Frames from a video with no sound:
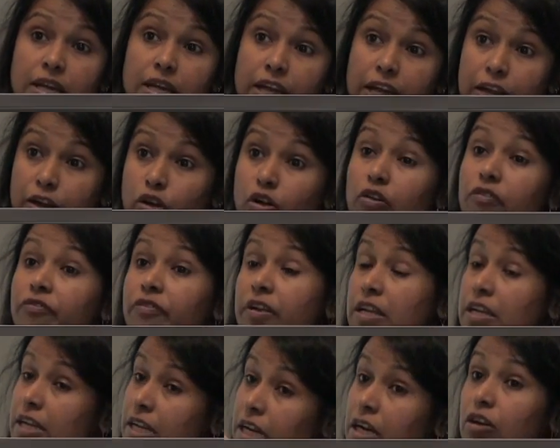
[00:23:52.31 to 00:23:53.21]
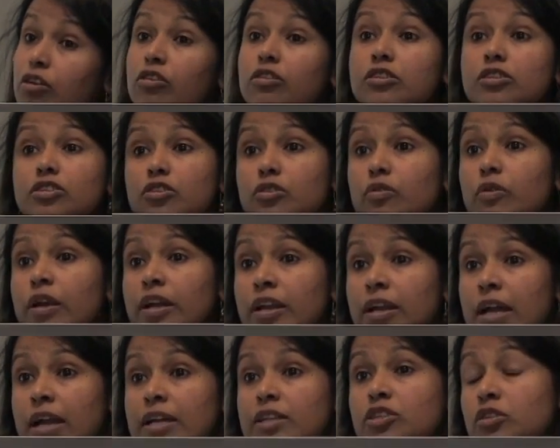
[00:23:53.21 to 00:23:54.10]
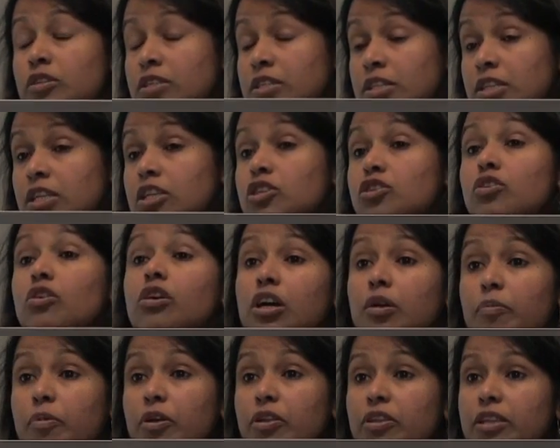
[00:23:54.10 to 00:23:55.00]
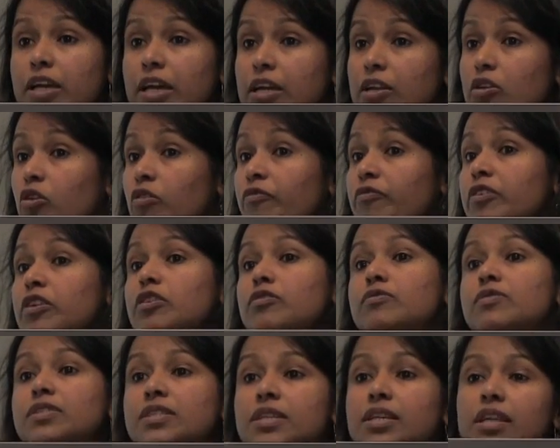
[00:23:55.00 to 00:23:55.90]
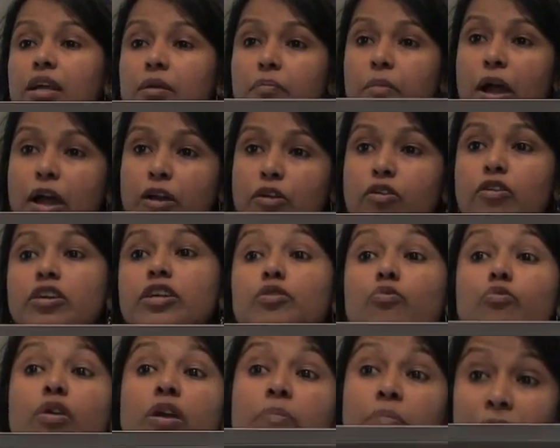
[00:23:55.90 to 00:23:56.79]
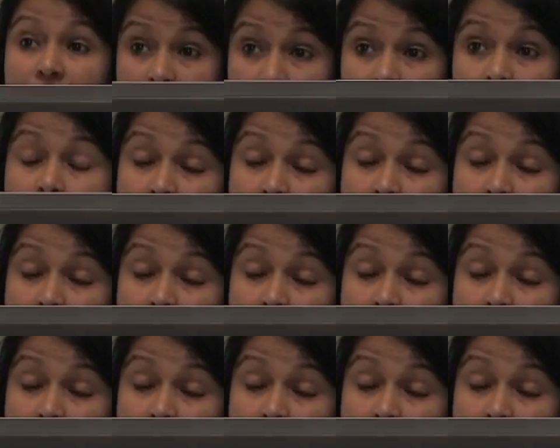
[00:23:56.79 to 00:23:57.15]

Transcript: And often here also, and I didn't talk about that, often you see that minority women